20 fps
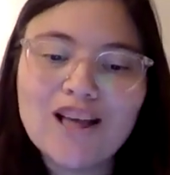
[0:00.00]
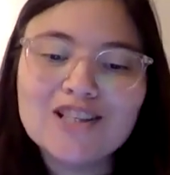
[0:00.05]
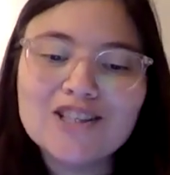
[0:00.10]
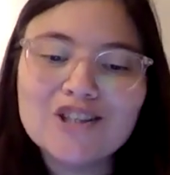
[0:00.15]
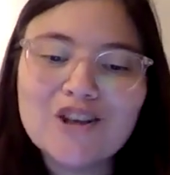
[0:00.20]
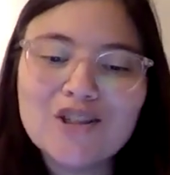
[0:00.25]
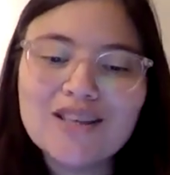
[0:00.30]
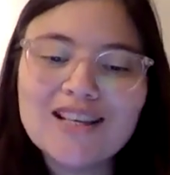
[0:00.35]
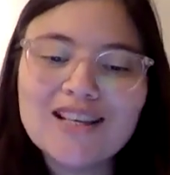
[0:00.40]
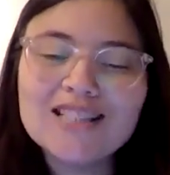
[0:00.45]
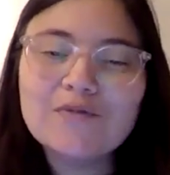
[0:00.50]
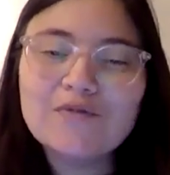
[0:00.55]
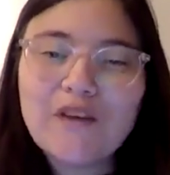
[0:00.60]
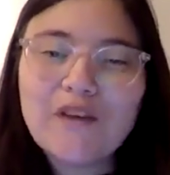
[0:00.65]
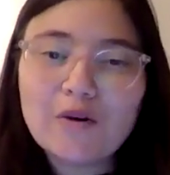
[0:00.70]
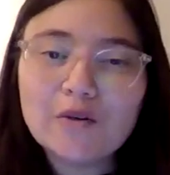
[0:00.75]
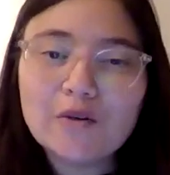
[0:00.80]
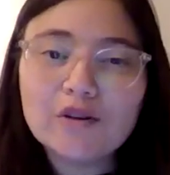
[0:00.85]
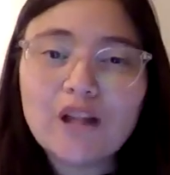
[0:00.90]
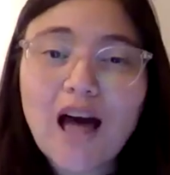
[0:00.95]
So this
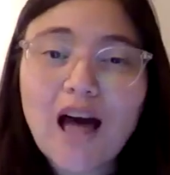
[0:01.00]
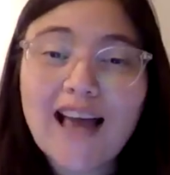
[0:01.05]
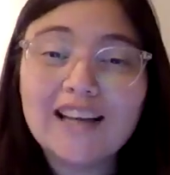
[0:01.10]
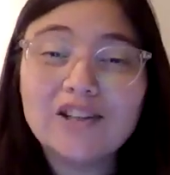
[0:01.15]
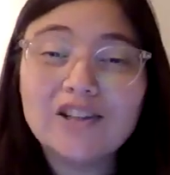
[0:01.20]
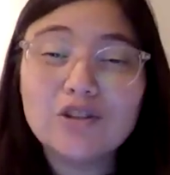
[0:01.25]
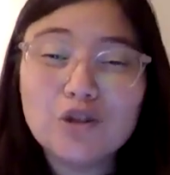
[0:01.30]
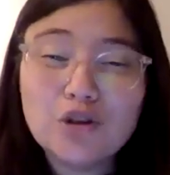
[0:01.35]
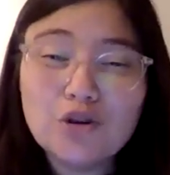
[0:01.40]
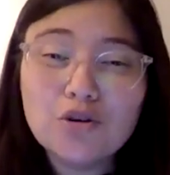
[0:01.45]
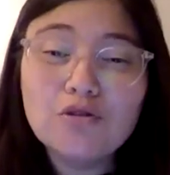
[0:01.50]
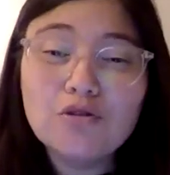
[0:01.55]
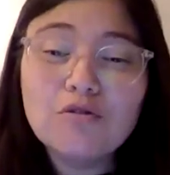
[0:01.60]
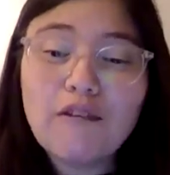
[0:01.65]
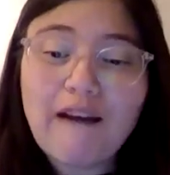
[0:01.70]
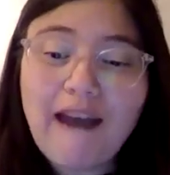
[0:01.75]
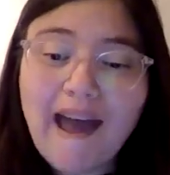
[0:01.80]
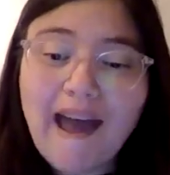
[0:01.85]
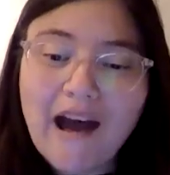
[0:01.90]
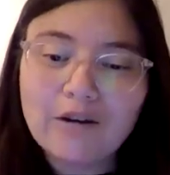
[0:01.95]
felt like new
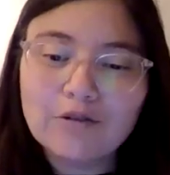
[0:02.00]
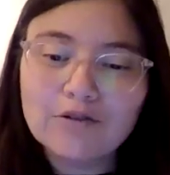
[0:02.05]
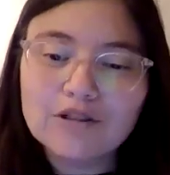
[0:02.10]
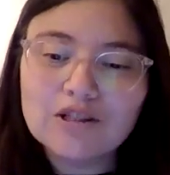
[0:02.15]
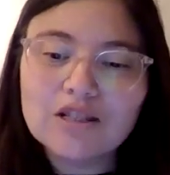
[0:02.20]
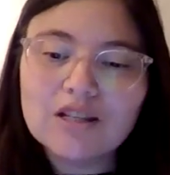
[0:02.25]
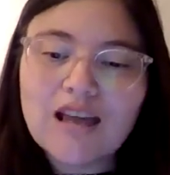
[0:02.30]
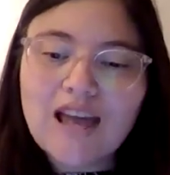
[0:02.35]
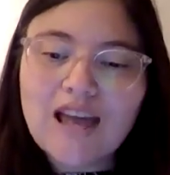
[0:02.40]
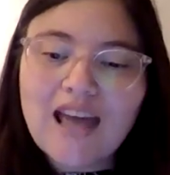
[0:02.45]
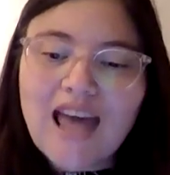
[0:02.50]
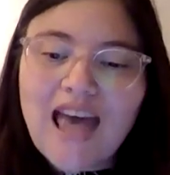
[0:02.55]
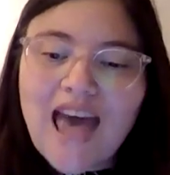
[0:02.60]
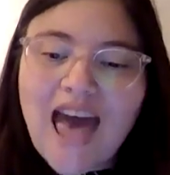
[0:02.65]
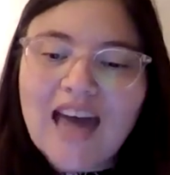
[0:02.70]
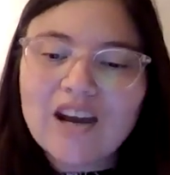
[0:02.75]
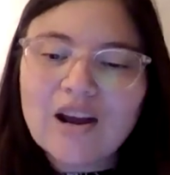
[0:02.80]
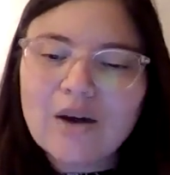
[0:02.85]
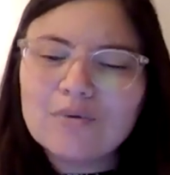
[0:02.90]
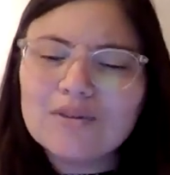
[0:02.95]
ground,
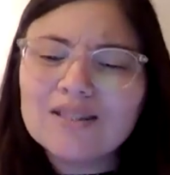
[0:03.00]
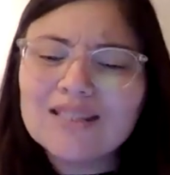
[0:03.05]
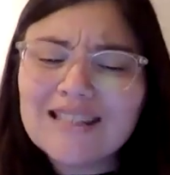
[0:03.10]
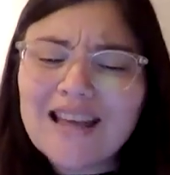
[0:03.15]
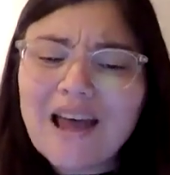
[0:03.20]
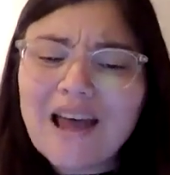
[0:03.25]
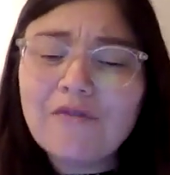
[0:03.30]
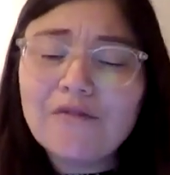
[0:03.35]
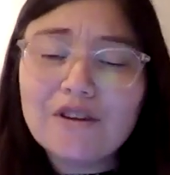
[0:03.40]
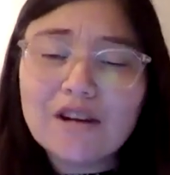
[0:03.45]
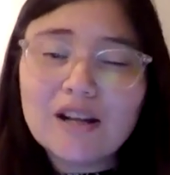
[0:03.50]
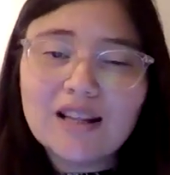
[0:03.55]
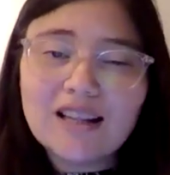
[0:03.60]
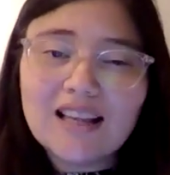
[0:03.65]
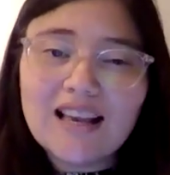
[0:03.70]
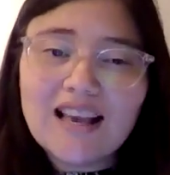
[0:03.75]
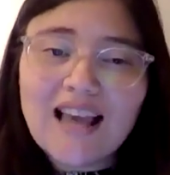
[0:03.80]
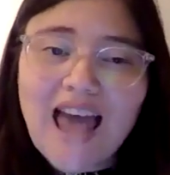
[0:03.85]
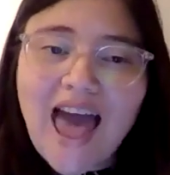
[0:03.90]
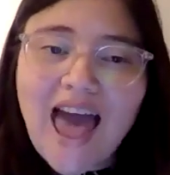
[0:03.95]
and I was
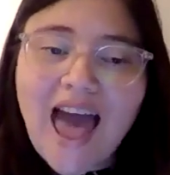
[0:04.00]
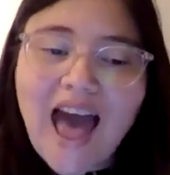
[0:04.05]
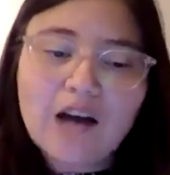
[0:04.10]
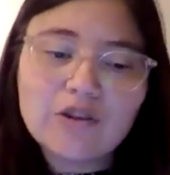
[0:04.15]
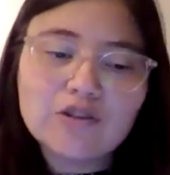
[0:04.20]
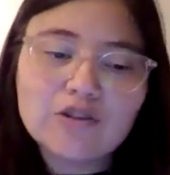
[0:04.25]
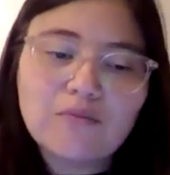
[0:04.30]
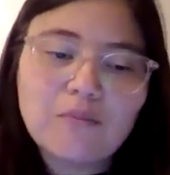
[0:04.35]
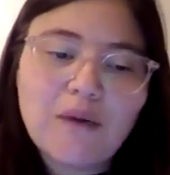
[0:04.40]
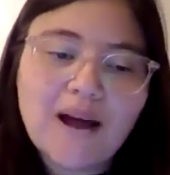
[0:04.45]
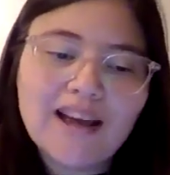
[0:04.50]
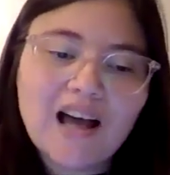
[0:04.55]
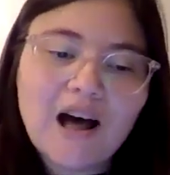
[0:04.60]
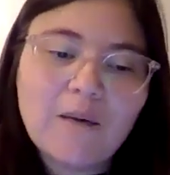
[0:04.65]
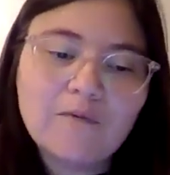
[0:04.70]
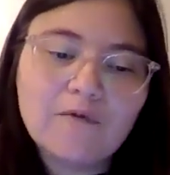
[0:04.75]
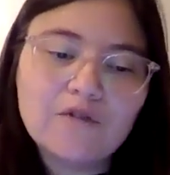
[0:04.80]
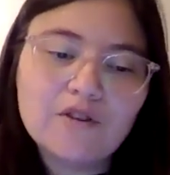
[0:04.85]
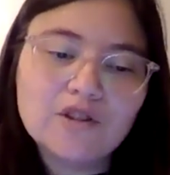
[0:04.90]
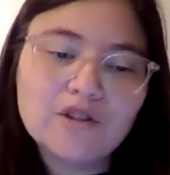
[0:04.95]
definitely out of my
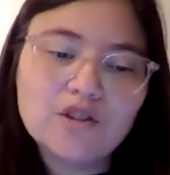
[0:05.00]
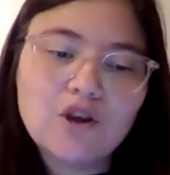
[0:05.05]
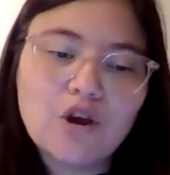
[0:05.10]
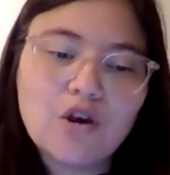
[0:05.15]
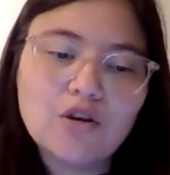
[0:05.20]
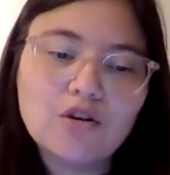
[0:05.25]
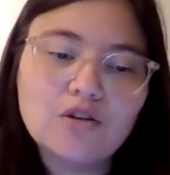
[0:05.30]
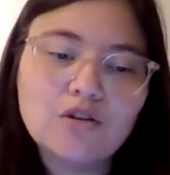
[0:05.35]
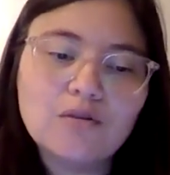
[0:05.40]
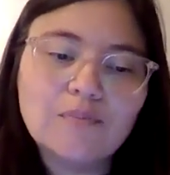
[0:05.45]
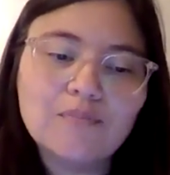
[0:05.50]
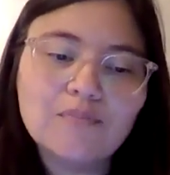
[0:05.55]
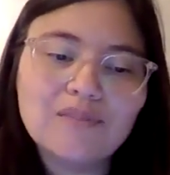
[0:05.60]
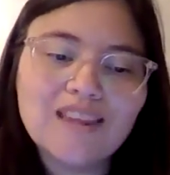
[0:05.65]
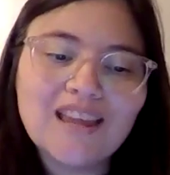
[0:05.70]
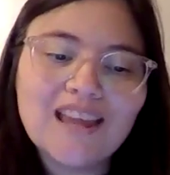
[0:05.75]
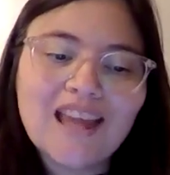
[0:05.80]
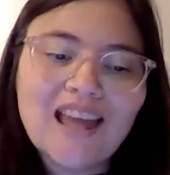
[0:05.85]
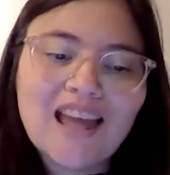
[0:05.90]
comfort zone.